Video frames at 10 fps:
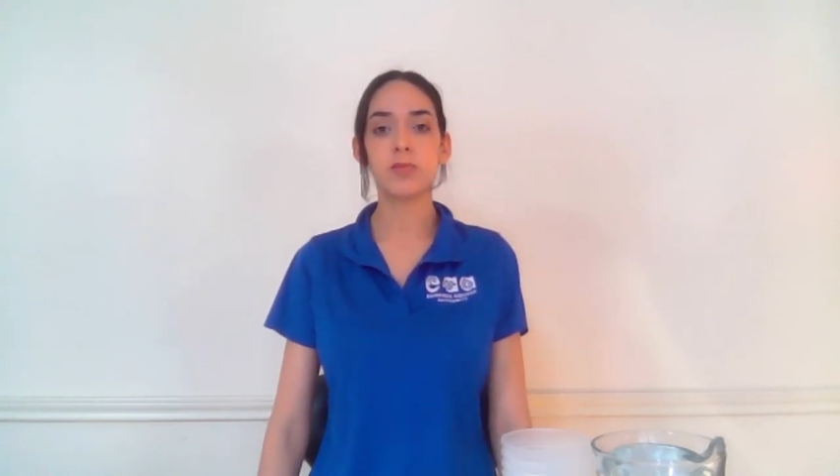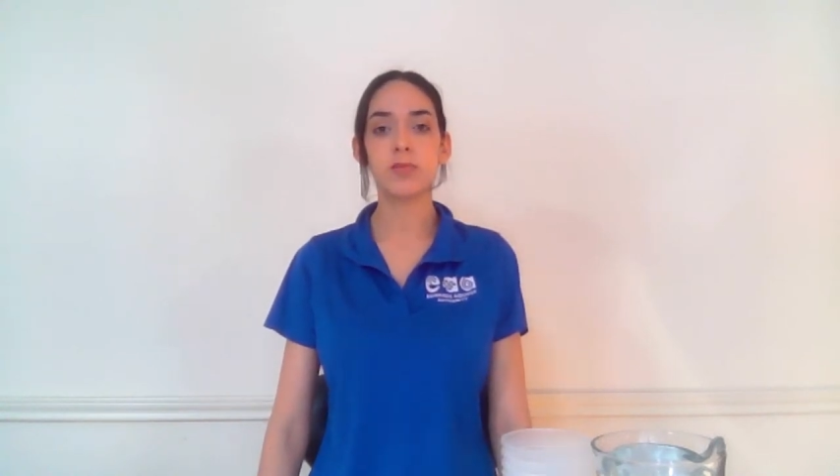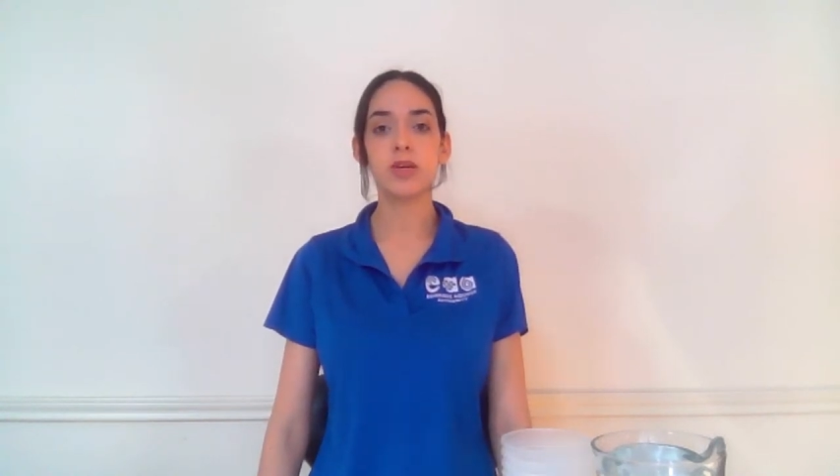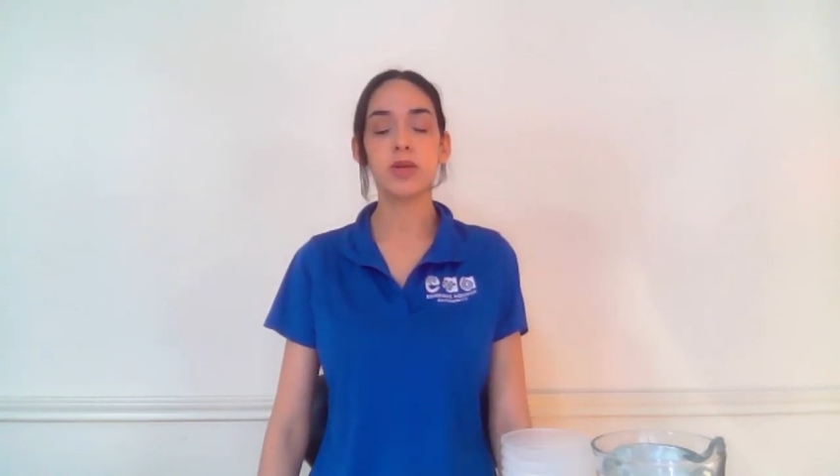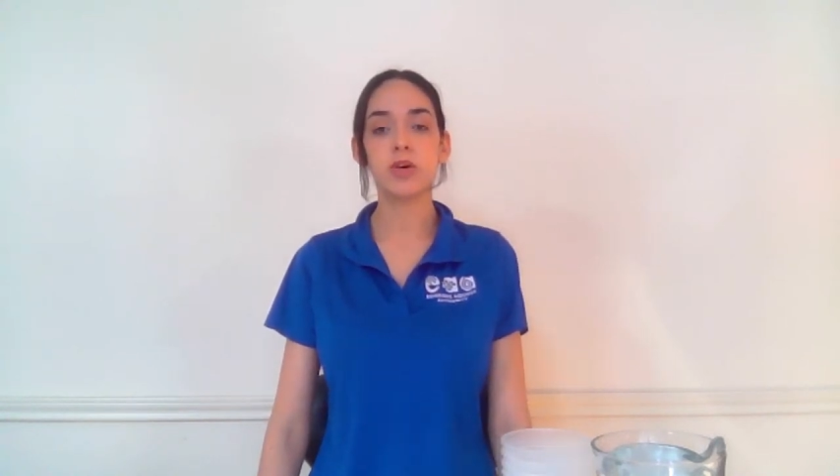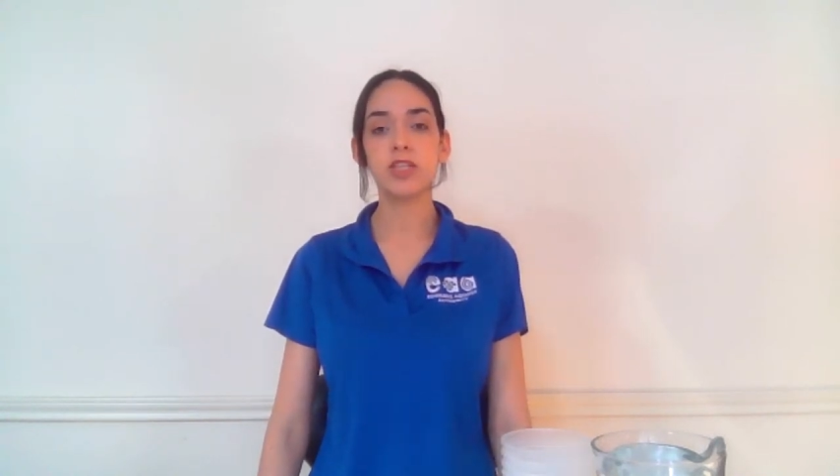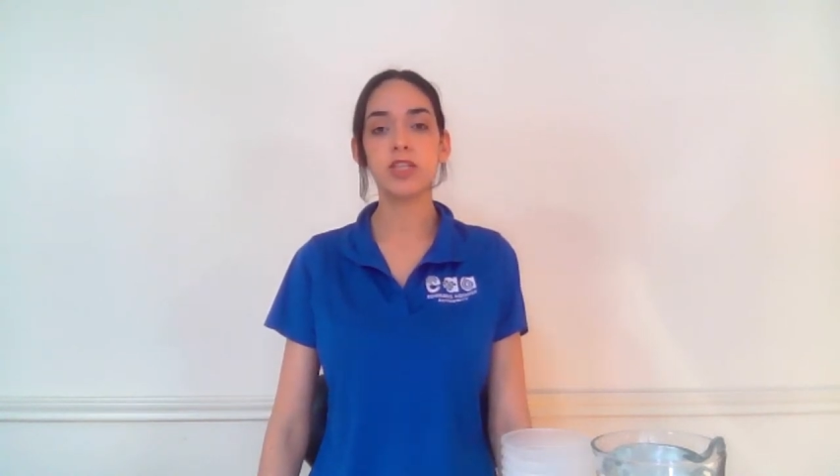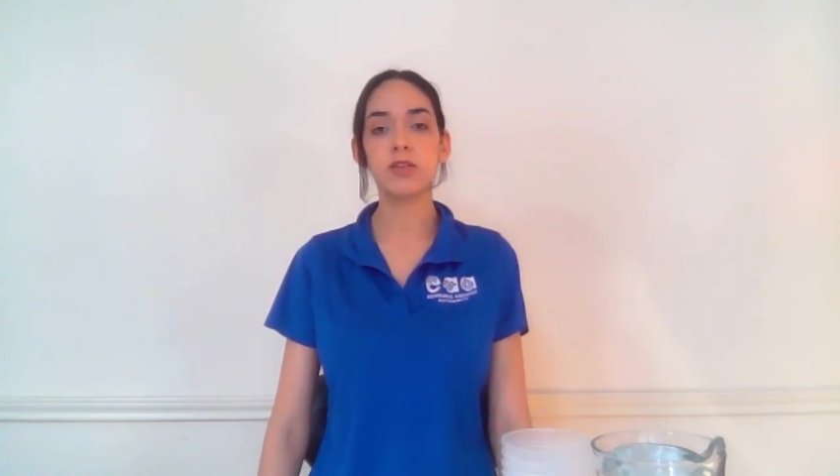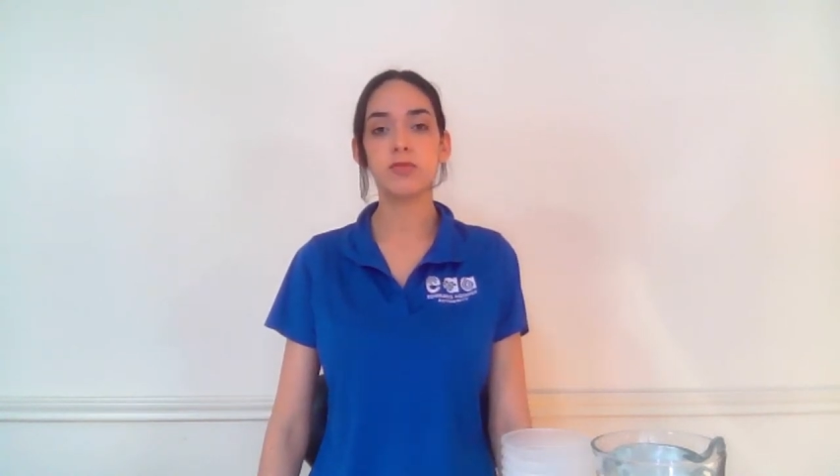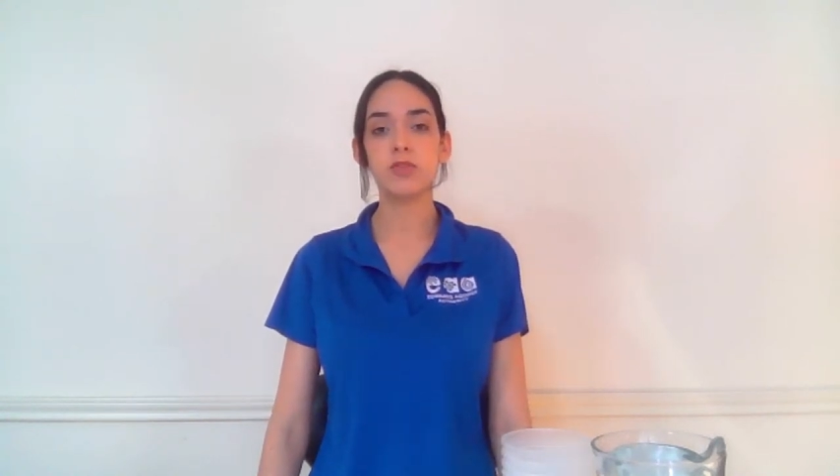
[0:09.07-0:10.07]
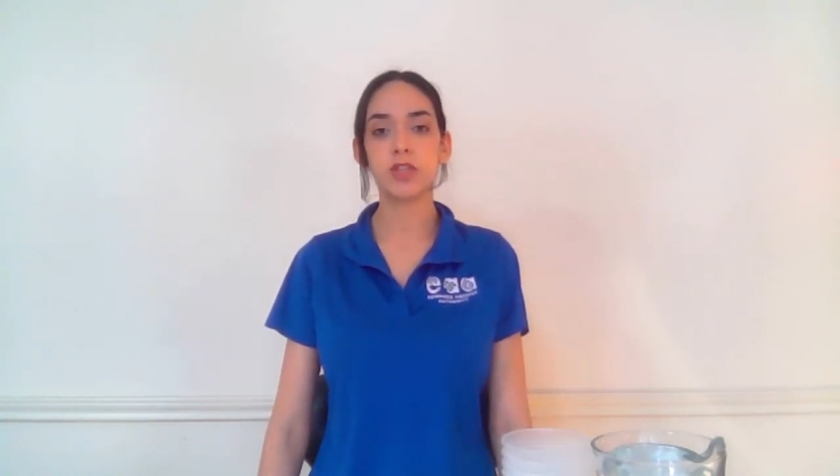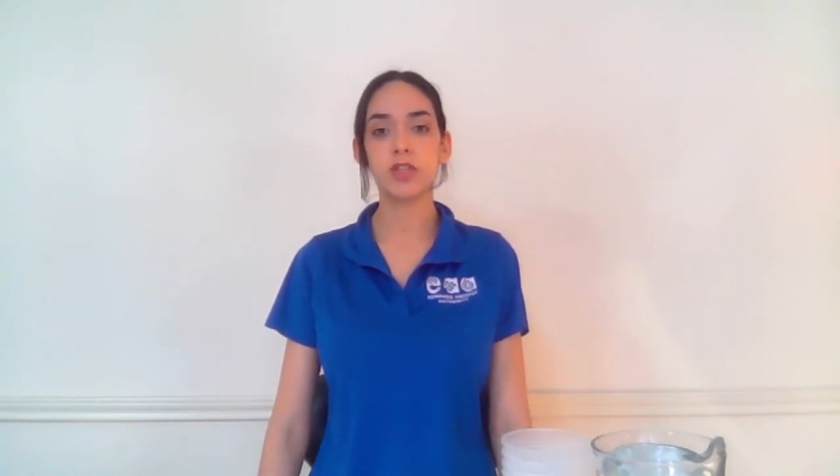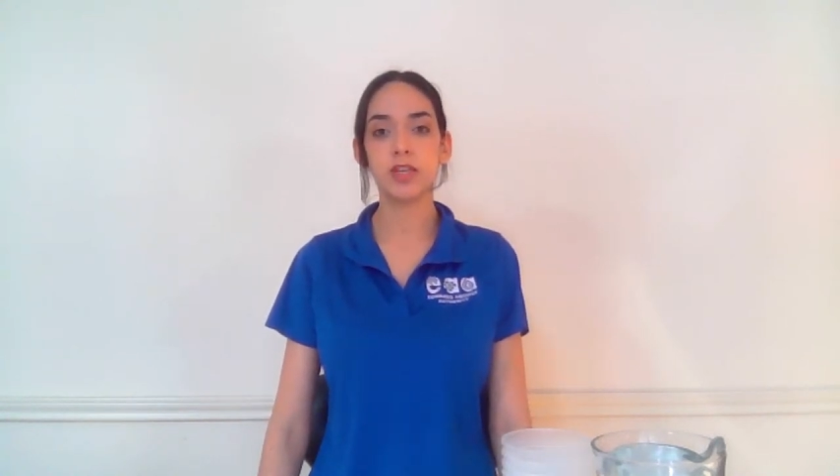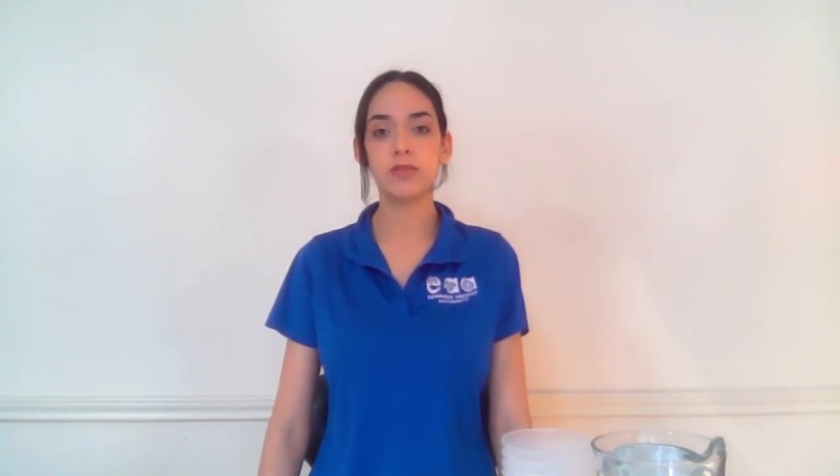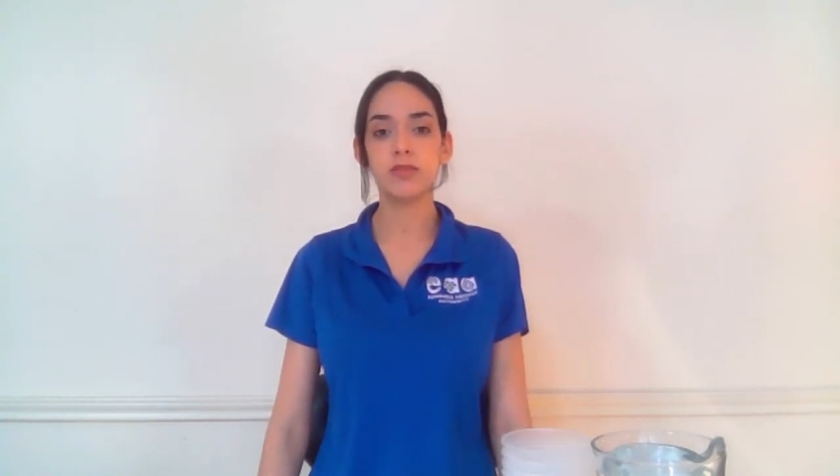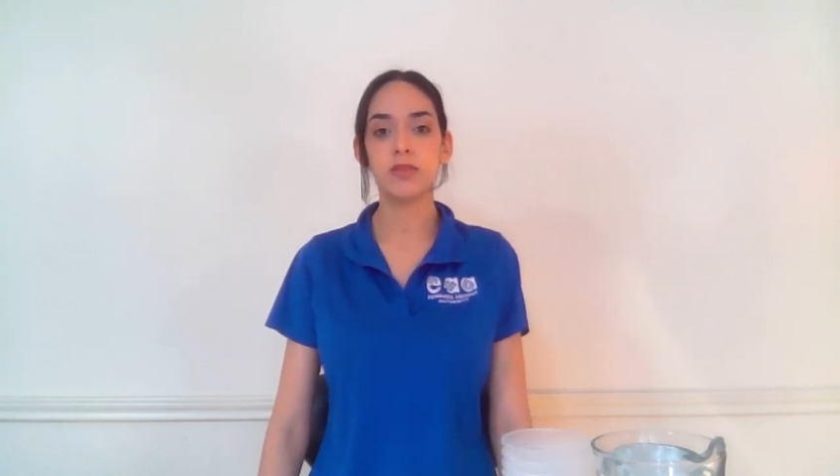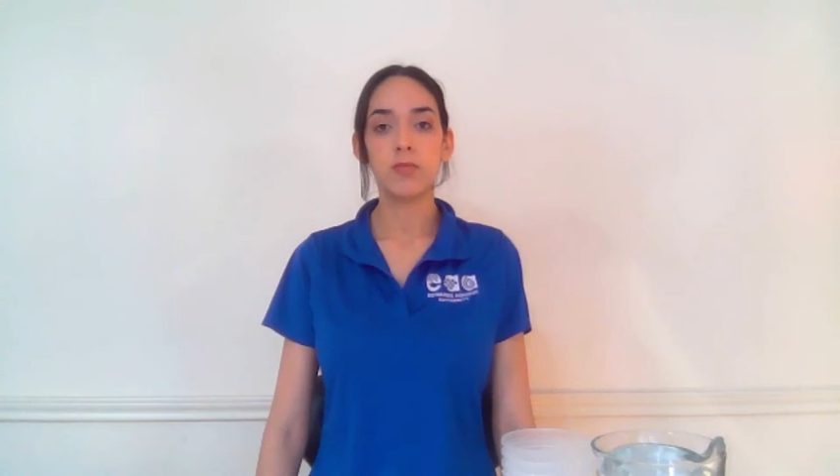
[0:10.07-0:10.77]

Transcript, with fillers: something but only diffusely,